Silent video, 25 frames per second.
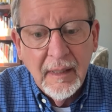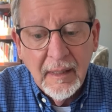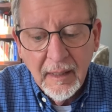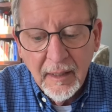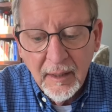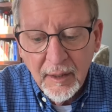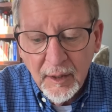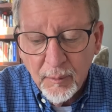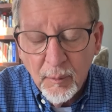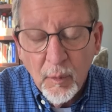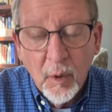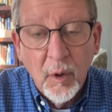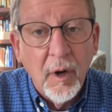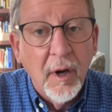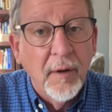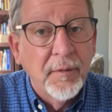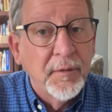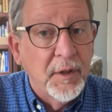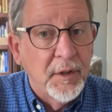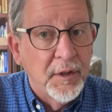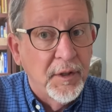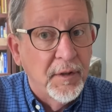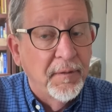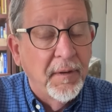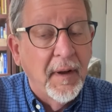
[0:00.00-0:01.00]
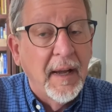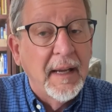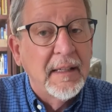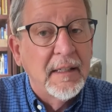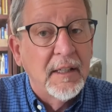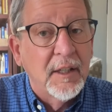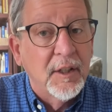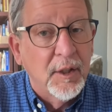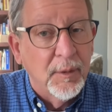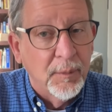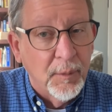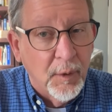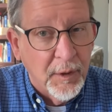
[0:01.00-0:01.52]
Uh, the more often you find
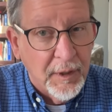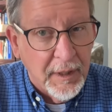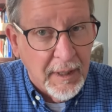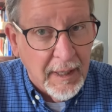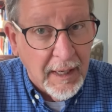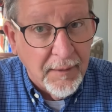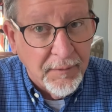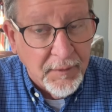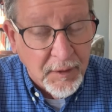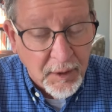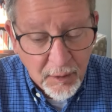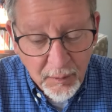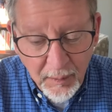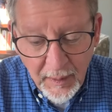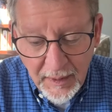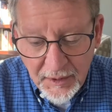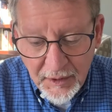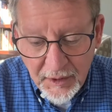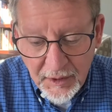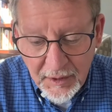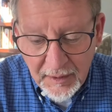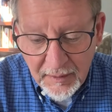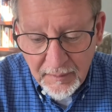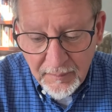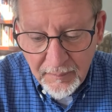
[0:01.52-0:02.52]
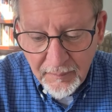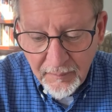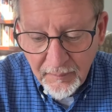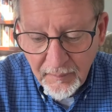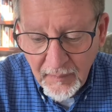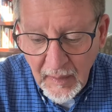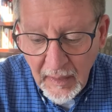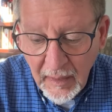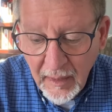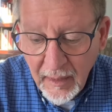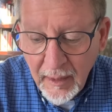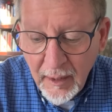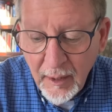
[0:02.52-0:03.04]
it, the more you have to question.
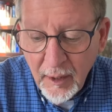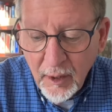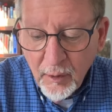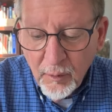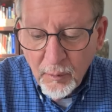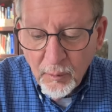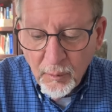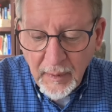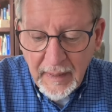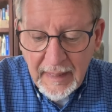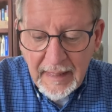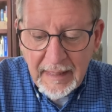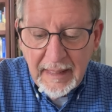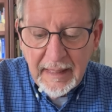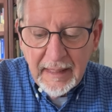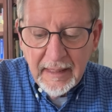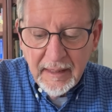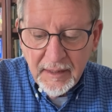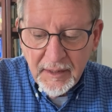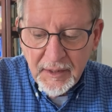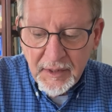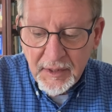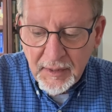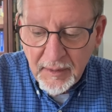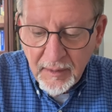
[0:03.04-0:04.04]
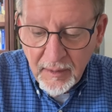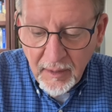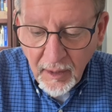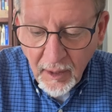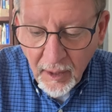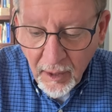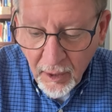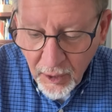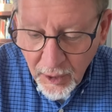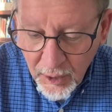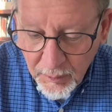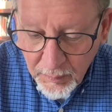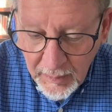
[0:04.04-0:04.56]
Readings
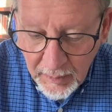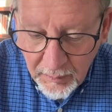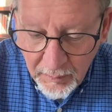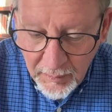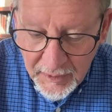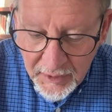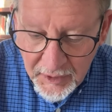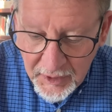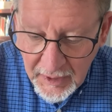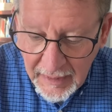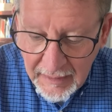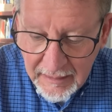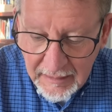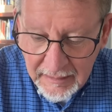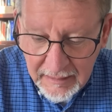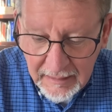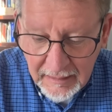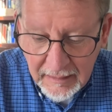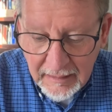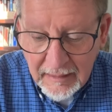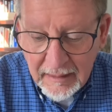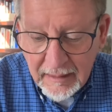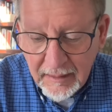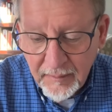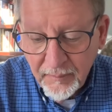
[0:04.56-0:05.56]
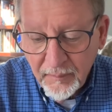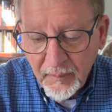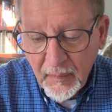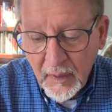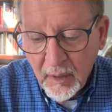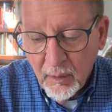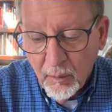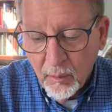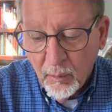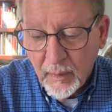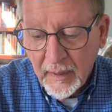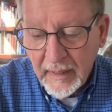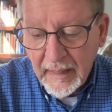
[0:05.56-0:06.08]
are to be rejected
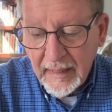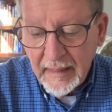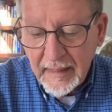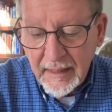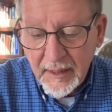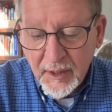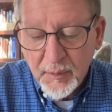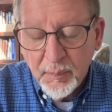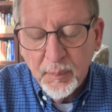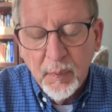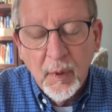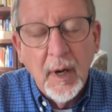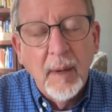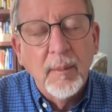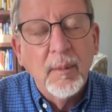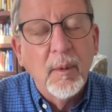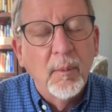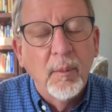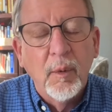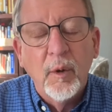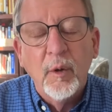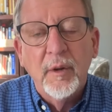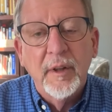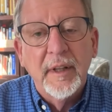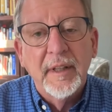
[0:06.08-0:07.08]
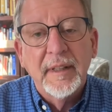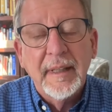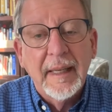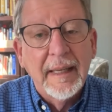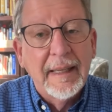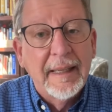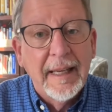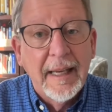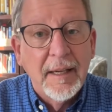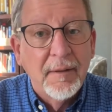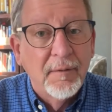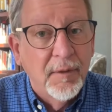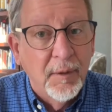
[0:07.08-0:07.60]
when it is probable that they
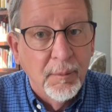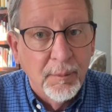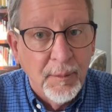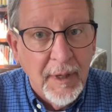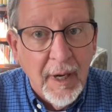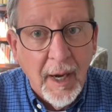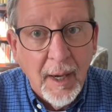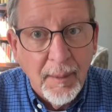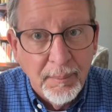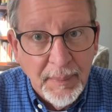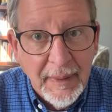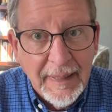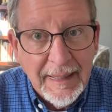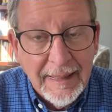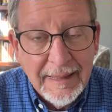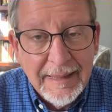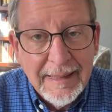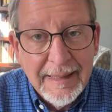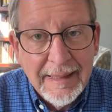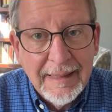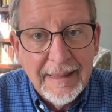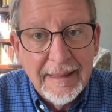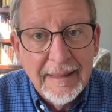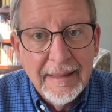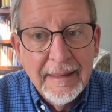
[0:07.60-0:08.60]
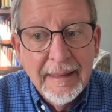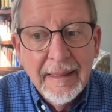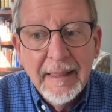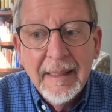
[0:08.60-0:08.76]
came from copyists.